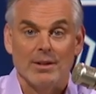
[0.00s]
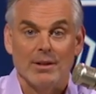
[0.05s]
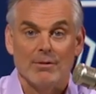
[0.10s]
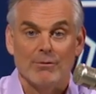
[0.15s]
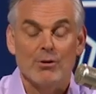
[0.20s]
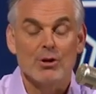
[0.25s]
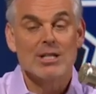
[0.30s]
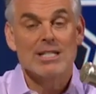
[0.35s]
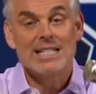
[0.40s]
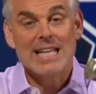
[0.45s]

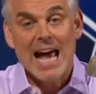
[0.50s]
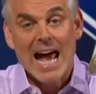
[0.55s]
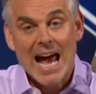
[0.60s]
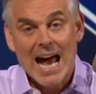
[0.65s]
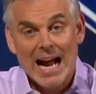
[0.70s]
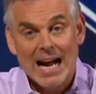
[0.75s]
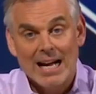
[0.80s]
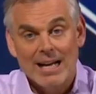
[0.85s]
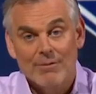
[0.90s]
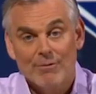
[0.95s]
For
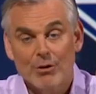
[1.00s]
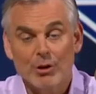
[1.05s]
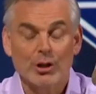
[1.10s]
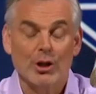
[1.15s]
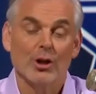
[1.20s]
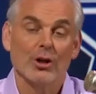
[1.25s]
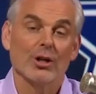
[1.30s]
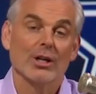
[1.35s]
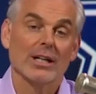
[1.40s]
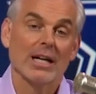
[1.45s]
Dak, for
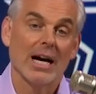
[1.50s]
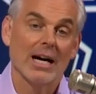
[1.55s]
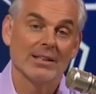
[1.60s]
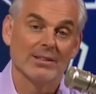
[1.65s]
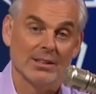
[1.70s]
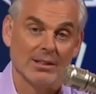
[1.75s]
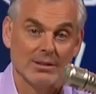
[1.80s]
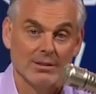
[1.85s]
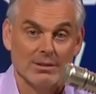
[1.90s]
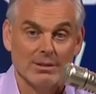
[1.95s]
Kirk
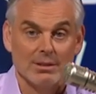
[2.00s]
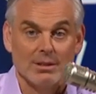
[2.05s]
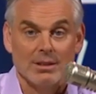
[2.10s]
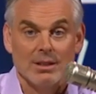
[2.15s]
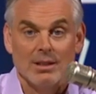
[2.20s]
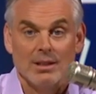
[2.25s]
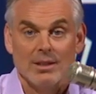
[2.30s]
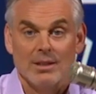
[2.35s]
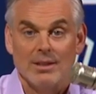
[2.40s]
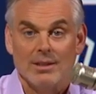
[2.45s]
Cousins,
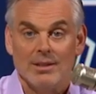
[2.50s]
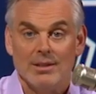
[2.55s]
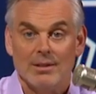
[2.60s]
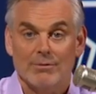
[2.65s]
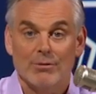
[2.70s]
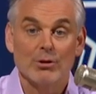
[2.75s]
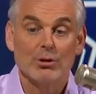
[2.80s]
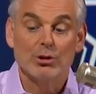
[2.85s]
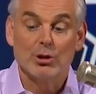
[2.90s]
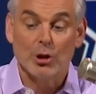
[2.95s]

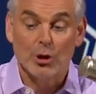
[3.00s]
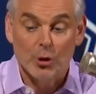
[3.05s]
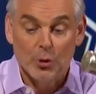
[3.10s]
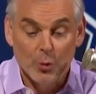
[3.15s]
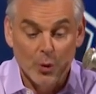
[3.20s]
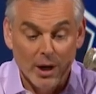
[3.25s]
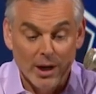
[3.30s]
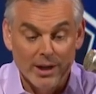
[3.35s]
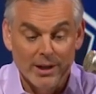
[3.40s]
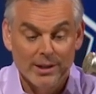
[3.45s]
for
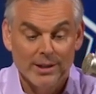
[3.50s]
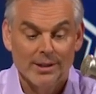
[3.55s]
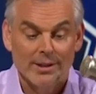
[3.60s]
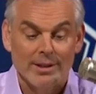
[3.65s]
Tua,